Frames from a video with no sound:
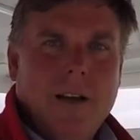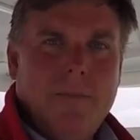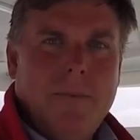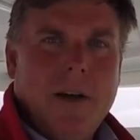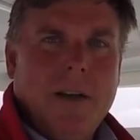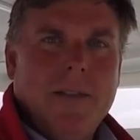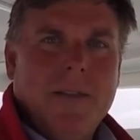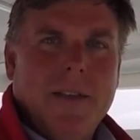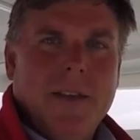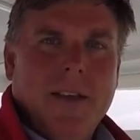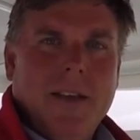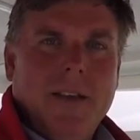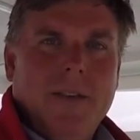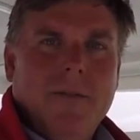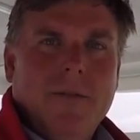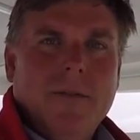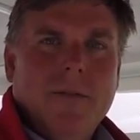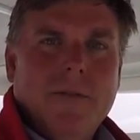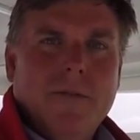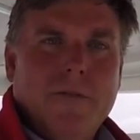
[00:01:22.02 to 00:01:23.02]
Up on
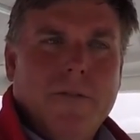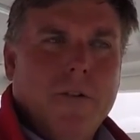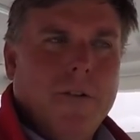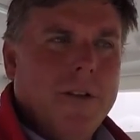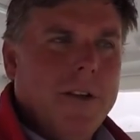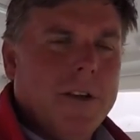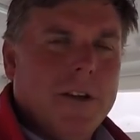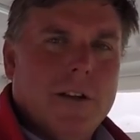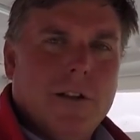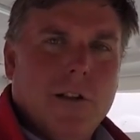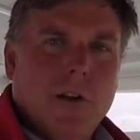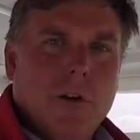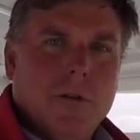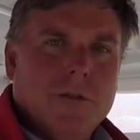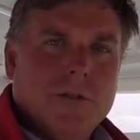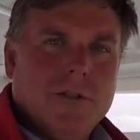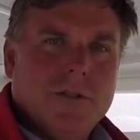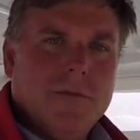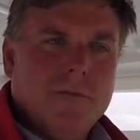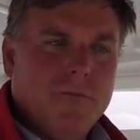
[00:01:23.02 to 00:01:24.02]
the fully
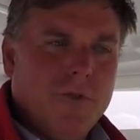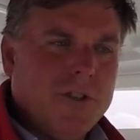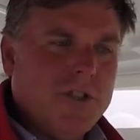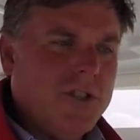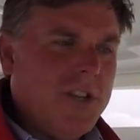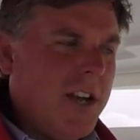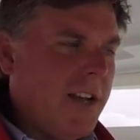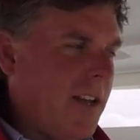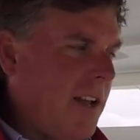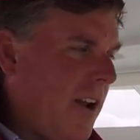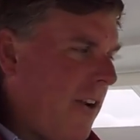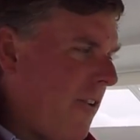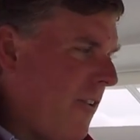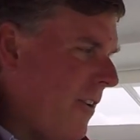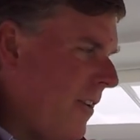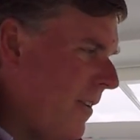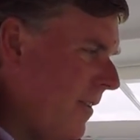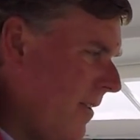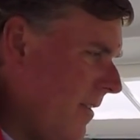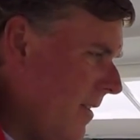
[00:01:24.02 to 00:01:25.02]
enclosed bridge deck
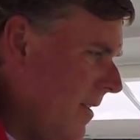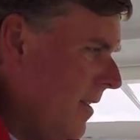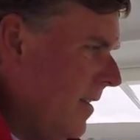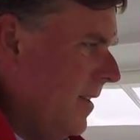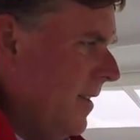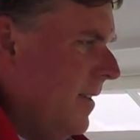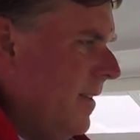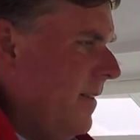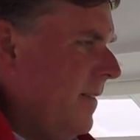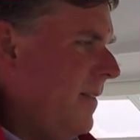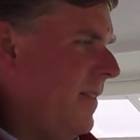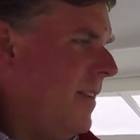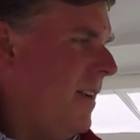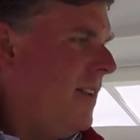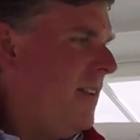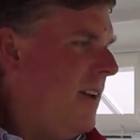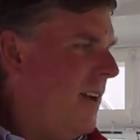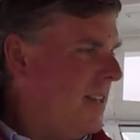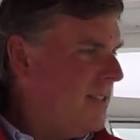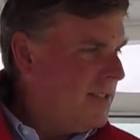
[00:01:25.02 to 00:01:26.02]
area,
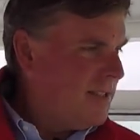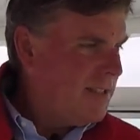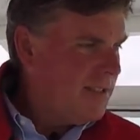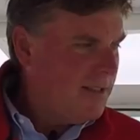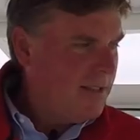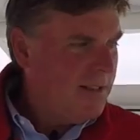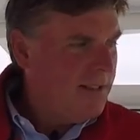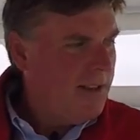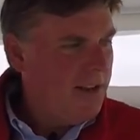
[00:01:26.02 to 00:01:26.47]
you got nice